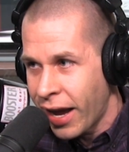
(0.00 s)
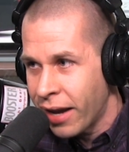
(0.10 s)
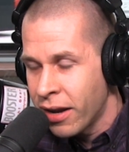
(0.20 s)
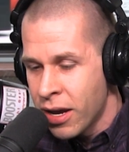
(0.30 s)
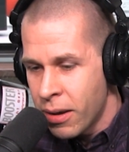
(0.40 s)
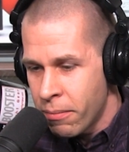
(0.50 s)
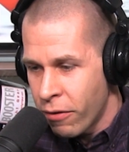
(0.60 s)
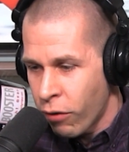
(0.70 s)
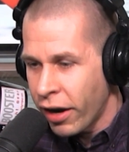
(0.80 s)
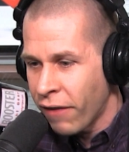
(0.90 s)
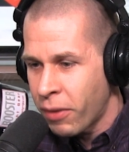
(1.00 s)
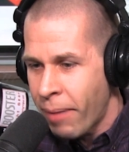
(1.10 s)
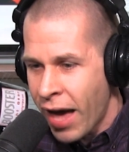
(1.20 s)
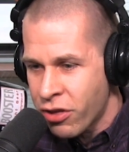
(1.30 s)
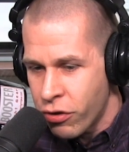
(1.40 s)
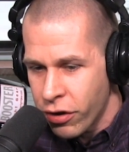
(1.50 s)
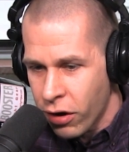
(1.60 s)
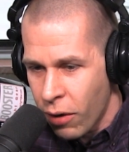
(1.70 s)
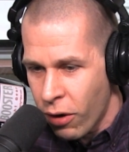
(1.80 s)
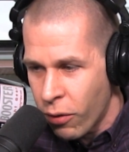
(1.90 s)
And right off the bat,
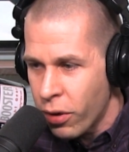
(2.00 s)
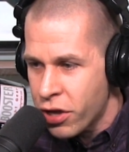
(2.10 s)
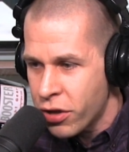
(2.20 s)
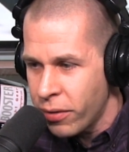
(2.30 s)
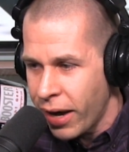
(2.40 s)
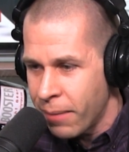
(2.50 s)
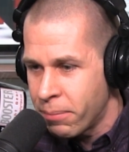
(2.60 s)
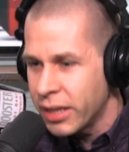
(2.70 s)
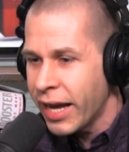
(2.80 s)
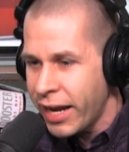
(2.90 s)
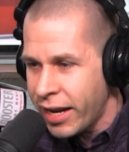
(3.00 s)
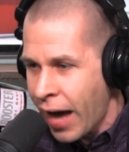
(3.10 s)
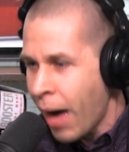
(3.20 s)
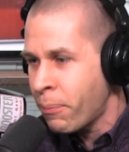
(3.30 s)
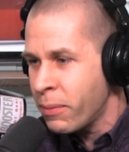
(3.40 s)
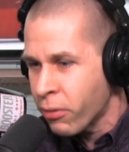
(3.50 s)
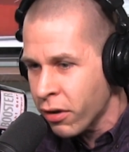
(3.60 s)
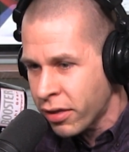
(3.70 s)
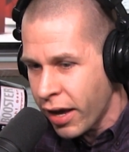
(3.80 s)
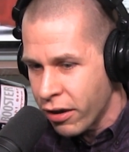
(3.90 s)
Junior, I want to wish you a belated happy
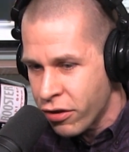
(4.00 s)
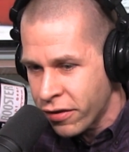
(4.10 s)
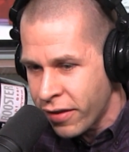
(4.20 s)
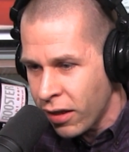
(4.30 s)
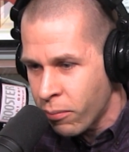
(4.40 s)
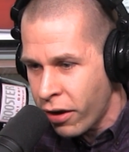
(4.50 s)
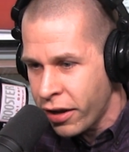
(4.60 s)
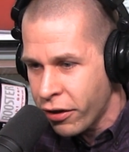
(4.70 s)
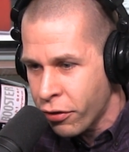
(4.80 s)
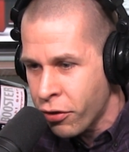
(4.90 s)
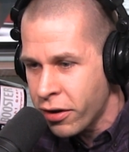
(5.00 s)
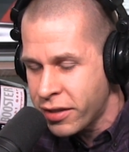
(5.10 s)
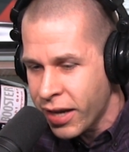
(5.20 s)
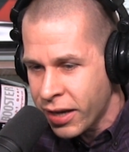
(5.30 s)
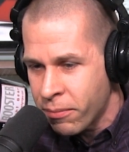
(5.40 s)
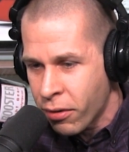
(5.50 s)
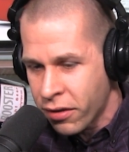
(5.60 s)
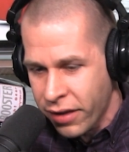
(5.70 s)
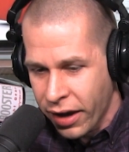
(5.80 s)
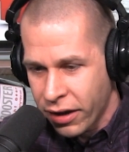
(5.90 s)
birthday. Just celebrating your 32nd
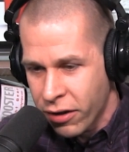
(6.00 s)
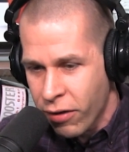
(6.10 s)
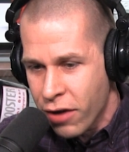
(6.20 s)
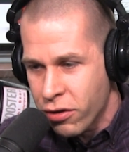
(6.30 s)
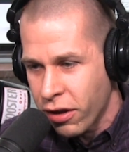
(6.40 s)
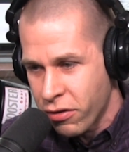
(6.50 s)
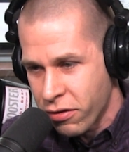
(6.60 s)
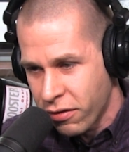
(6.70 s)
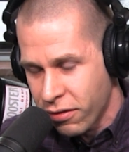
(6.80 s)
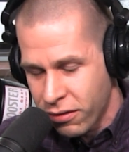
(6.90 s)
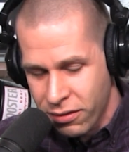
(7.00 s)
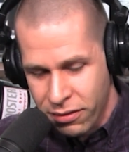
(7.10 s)
birthday. Congratulations.